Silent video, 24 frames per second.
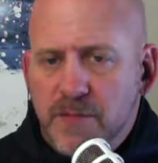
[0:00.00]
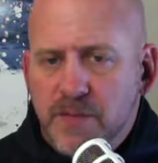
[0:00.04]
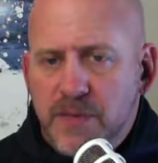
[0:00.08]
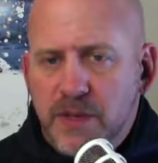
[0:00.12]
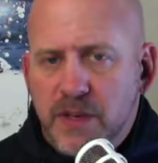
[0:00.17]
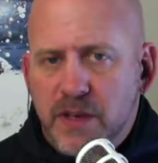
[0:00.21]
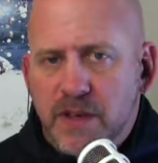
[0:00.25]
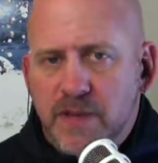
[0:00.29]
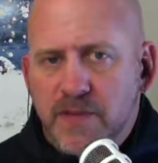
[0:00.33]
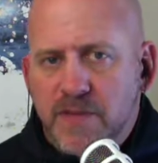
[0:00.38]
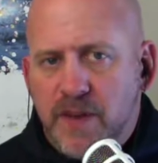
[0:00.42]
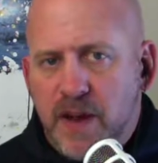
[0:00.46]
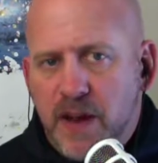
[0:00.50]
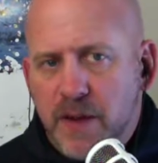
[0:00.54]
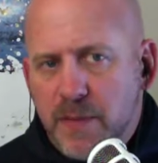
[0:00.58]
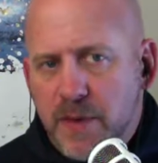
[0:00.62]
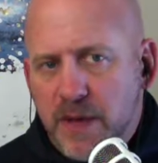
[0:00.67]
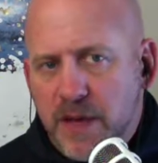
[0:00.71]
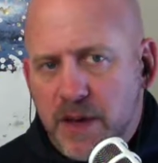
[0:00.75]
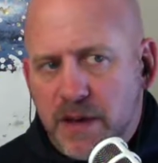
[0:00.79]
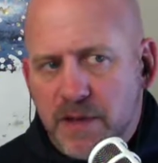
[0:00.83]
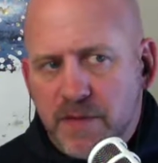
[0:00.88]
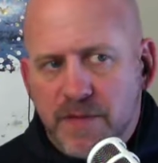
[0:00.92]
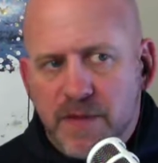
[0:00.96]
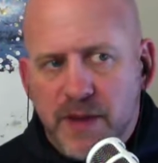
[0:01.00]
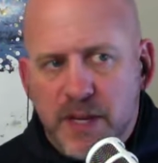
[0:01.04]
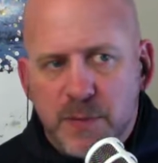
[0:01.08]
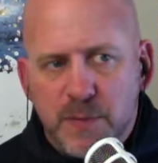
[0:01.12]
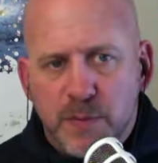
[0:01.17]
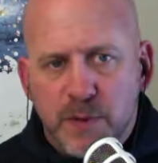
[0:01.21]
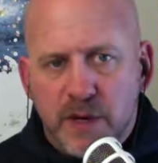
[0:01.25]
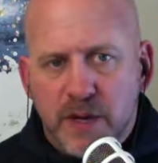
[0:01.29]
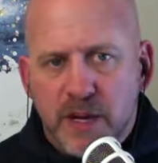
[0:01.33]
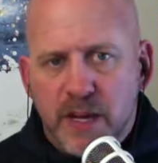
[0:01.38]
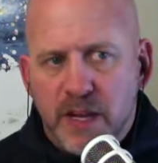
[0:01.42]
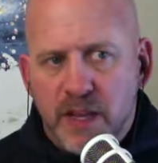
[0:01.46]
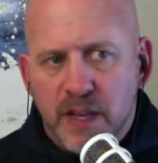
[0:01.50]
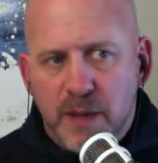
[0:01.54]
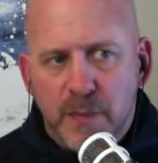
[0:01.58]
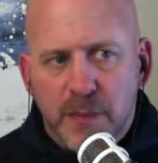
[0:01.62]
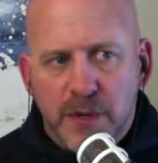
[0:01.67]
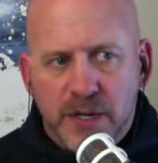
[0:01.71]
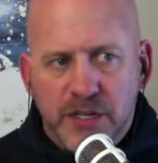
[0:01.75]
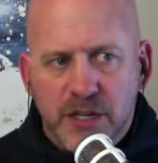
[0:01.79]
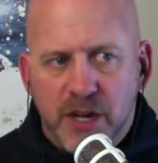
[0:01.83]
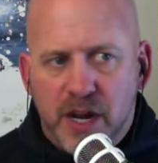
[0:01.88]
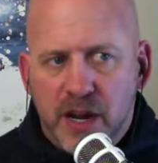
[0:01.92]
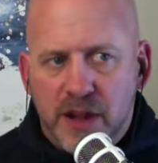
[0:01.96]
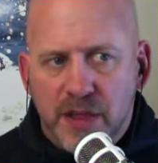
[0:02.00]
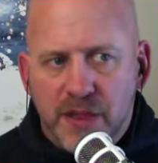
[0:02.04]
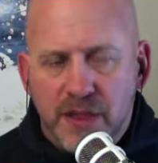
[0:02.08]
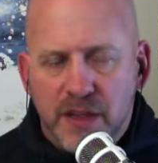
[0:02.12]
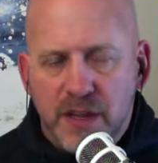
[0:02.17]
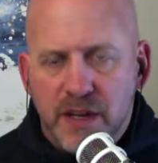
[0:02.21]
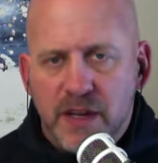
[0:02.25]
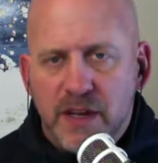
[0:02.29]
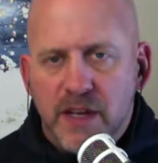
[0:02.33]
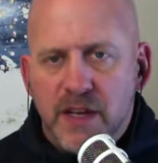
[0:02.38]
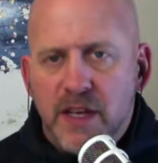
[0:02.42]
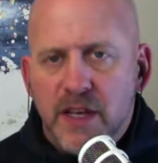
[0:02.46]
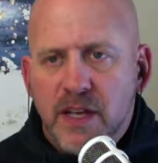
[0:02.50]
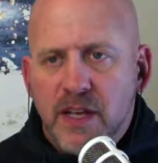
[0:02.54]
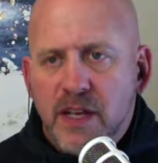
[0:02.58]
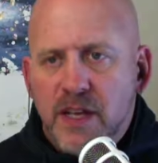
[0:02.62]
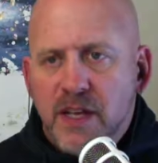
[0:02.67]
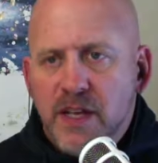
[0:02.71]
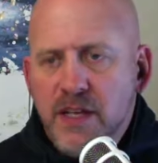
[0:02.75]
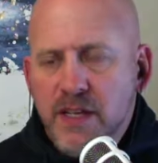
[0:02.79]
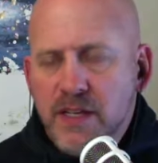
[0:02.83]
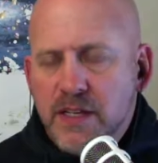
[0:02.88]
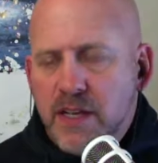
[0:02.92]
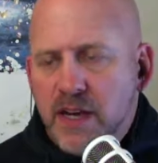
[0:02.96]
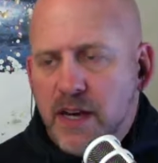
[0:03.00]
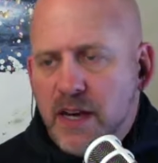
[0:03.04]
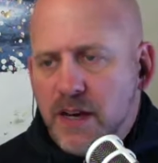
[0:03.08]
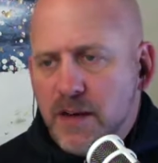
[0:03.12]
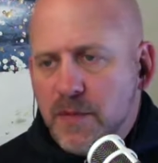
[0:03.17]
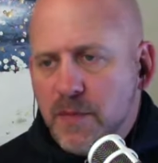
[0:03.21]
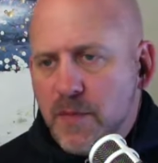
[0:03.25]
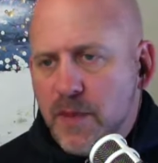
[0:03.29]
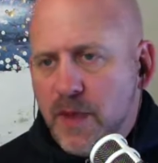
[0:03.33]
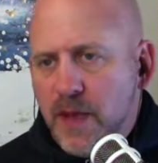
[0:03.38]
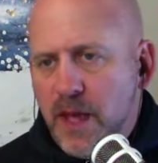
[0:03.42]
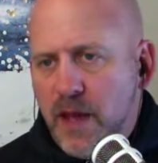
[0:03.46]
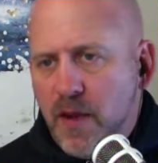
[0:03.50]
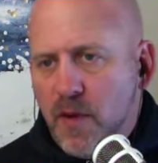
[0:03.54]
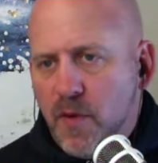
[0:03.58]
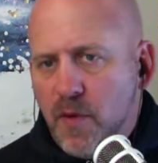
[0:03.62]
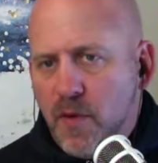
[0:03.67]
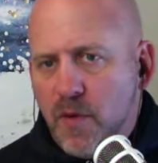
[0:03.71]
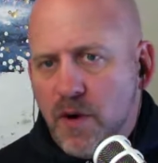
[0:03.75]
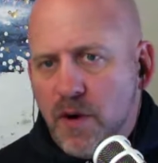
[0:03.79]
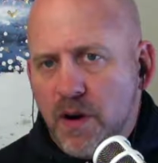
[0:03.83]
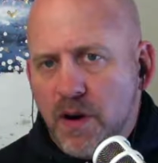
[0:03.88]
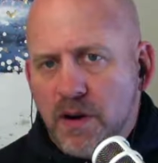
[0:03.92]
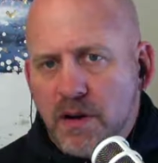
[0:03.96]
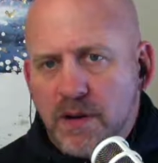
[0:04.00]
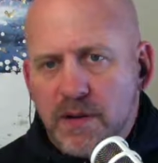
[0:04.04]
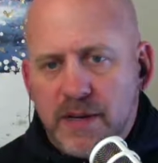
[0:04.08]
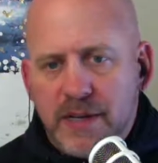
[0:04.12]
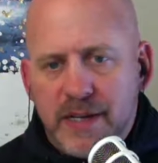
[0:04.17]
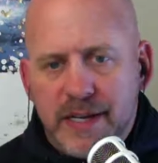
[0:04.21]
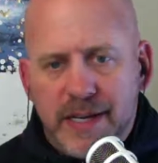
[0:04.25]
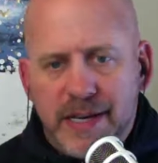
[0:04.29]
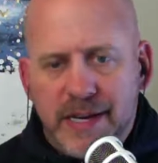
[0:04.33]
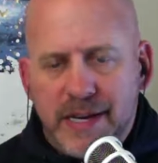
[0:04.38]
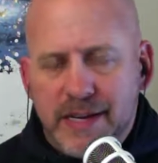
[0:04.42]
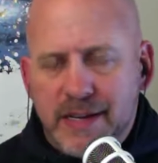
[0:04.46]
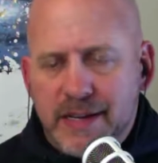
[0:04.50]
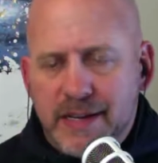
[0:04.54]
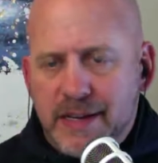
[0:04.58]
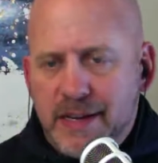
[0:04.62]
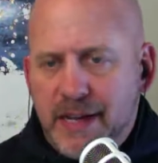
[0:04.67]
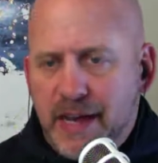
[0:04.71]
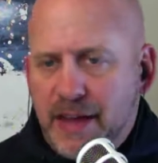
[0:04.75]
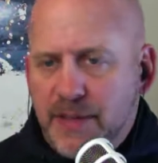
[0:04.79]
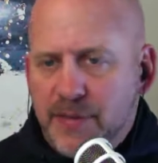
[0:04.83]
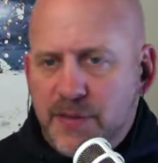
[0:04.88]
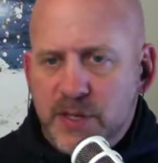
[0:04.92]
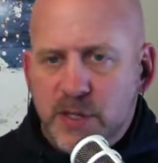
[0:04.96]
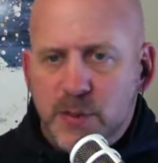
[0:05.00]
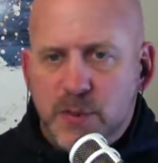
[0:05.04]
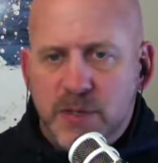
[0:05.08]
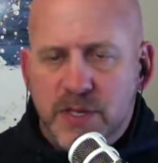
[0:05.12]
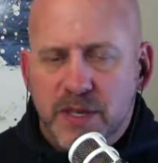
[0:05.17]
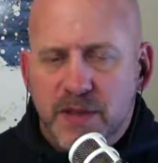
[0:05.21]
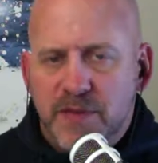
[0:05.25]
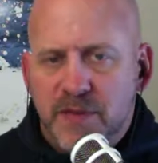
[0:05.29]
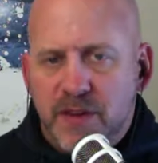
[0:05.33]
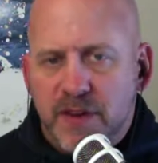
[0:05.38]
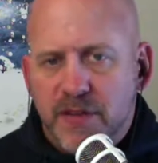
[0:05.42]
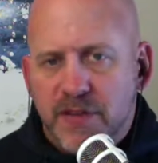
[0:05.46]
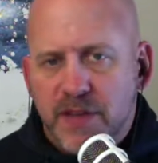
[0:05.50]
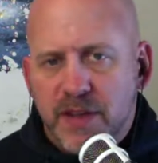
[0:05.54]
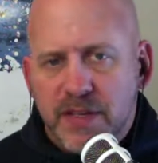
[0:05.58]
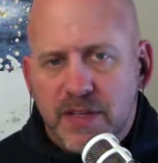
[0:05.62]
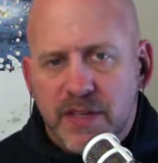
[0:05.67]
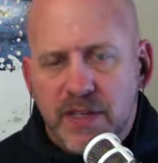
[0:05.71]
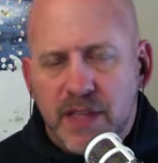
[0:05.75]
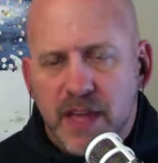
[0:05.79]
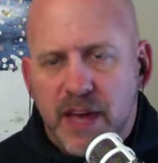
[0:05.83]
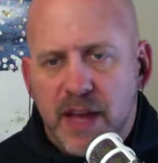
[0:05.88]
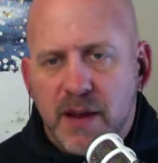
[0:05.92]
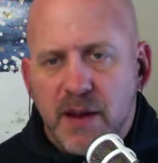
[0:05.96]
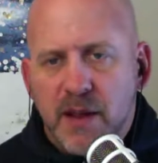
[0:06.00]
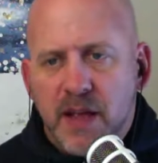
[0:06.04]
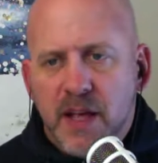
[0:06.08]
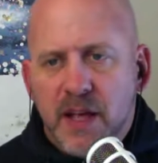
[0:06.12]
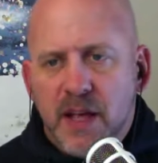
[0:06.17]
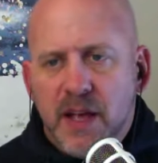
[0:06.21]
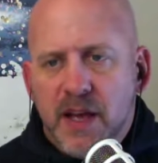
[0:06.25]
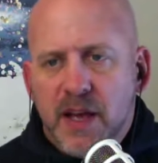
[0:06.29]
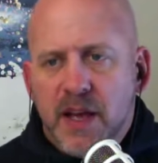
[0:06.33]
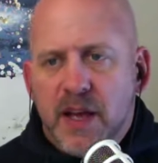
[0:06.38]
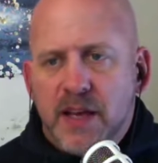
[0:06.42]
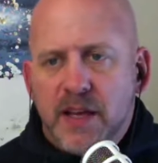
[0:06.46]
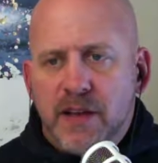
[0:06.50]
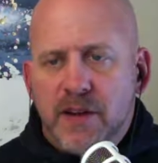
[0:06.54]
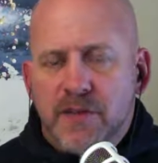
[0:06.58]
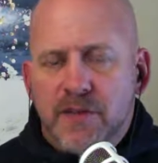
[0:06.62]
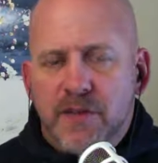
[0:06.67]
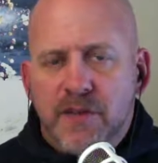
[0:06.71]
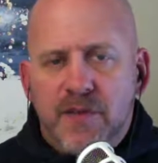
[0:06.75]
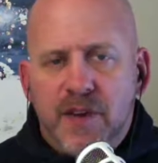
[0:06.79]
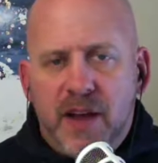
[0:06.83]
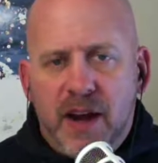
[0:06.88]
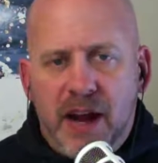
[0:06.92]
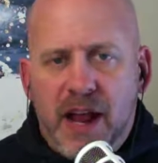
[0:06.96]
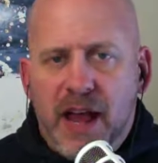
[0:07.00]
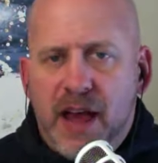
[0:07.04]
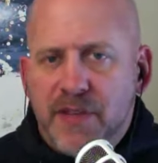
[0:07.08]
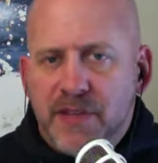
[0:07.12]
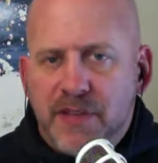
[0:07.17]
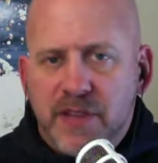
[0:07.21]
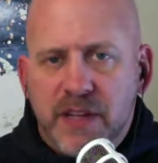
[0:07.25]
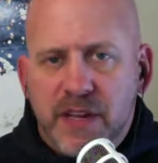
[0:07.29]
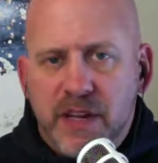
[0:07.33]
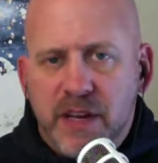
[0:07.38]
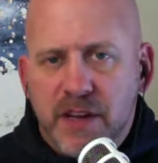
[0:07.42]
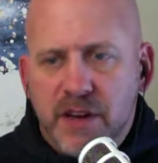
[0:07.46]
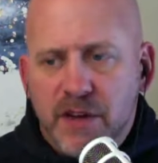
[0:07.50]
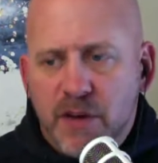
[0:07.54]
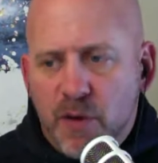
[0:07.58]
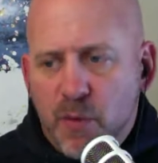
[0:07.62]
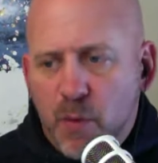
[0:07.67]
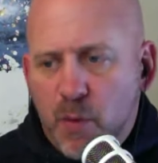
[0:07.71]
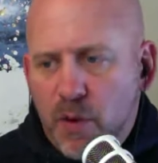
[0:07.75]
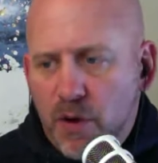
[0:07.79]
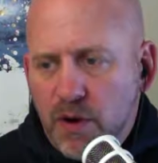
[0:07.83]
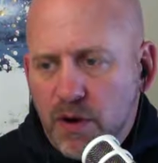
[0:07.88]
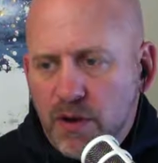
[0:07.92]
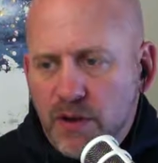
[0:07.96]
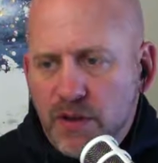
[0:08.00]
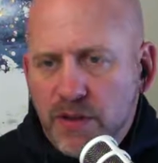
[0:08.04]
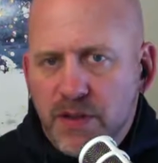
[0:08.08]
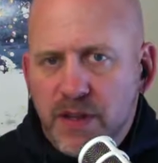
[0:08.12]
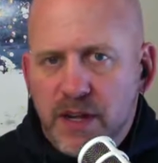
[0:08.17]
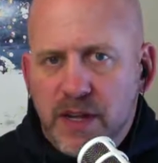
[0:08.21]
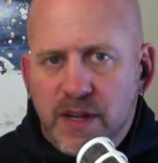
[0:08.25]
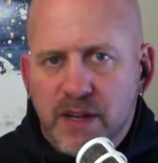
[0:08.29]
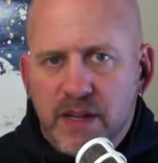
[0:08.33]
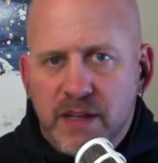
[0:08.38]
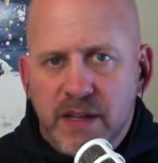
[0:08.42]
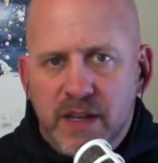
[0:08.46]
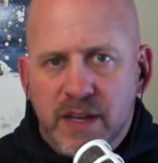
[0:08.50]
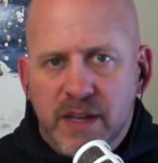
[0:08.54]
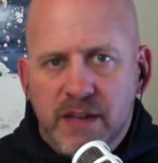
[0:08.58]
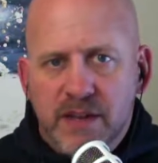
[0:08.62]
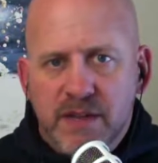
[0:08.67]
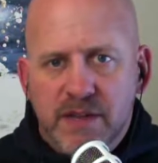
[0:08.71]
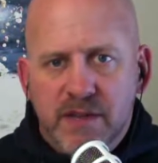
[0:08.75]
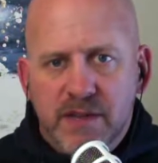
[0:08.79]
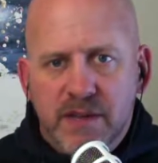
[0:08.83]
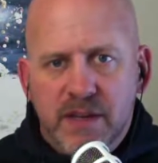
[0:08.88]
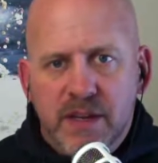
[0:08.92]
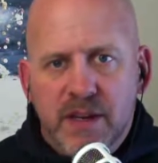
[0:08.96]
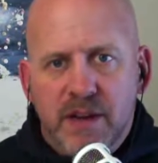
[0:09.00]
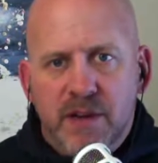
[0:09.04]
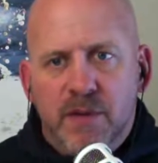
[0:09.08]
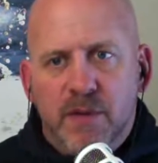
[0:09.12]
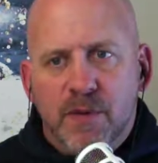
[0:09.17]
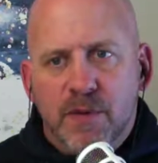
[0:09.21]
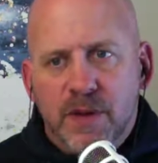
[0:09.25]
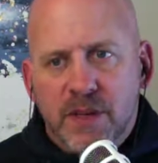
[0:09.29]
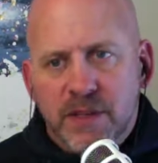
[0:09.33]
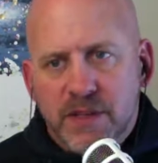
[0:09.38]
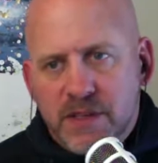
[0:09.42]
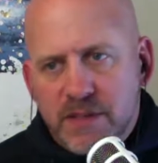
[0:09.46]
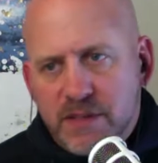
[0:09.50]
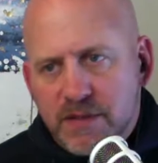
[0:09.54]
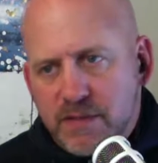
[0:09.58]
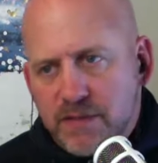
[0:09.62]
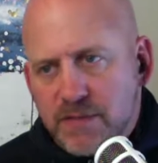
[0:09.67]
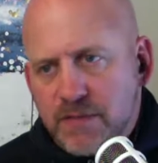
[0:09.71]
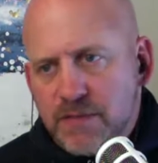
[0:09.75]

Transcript: You could find me on Facebook at Olympic Jonathan or at Athlete Specific or things like that. If you've got an athlete in your world that is